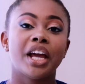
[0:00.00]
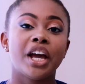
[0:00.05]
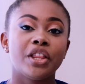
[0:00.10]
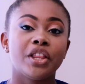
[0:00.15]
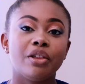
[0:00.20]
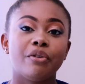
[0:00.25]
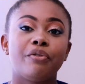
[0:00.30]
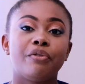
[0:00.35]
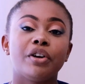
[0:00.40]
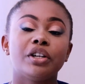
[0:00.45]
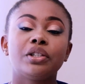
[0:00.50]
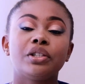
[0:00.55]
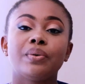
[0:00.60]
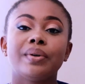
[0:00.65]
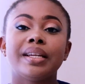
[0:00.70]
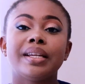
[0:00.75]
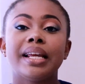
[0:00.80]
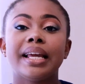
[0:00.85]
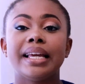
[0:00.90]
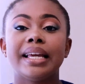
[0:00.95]
The first
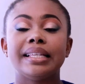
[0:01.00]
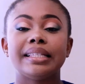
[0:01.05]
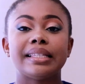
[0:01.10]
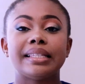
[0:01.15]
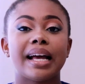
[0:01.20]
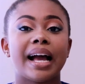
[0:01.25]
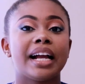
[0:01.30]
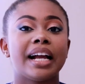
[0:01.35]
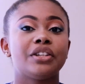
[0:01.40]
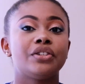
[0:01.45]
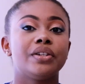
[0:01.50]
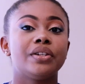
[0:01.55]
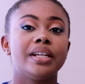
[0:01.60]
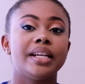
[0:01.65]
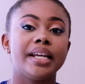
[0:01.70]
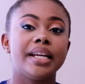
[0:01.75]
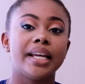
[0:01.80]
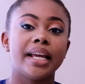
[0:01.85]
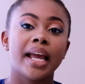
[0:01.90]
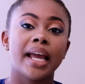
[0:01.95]
one is
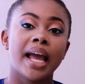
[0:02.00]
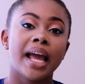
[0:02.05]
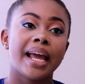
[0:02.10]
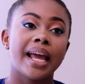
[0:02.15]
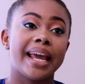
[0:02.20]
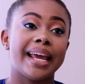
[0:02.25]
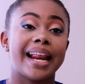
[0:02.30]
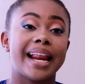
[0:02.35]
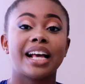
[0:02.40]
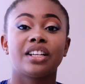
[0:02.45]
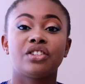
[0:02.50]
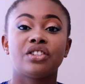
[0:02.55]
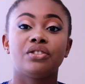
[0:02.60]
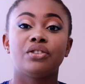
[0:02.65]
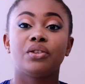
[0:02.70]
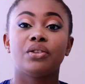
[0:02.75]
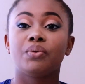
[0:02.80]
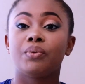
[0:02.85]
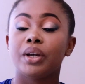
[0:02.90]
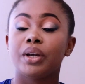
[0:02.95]
actually, it has to
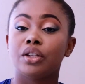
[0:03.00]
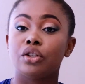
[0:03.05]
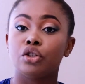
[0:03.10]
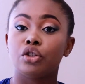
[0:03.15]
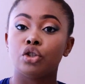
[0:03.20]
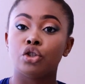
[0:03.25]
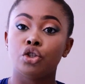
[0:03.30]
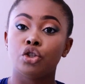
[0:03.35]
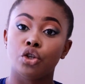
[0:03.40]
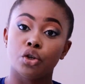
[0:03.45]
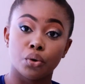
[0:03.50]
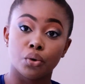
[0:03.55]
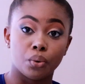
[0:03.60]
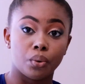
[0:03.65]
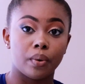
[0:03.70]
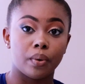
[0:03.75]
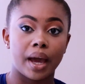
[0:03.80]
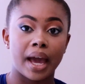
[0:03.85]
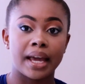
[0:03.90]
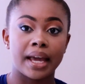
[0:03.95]
do with
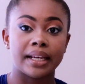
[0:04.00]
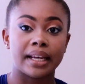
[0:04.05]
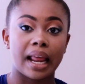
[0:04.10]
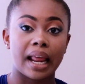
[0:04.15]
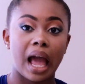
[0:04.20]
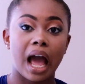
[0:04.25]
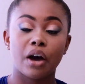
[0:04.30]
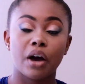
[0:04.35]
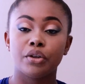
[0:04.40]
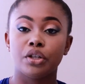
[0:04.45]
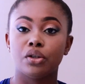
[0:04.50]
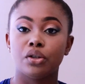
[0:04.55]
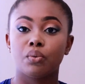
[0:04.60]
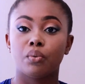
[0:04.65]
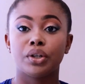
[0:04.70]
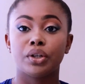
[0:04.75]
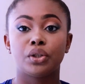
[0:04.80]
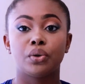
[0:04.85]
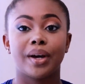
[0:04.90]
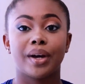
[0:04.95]
you and how you
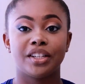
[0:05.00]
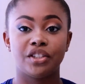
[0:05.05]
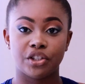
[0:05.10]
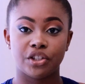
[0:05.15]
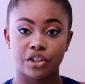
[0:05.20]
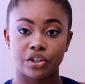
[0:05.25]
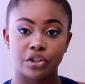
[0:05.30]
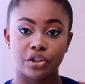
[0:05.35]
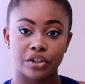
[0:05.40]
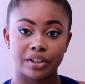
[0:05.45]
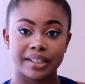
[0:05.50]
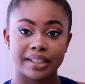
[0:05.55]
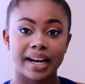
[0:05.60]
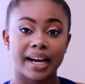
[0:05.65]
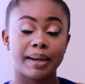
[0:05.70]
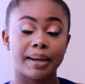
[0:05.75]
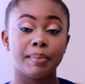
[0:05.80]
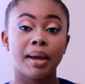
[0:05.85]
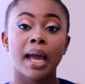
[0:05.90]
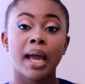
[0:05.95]
want to adjust your
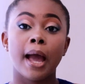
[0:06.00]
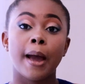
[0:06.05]
time.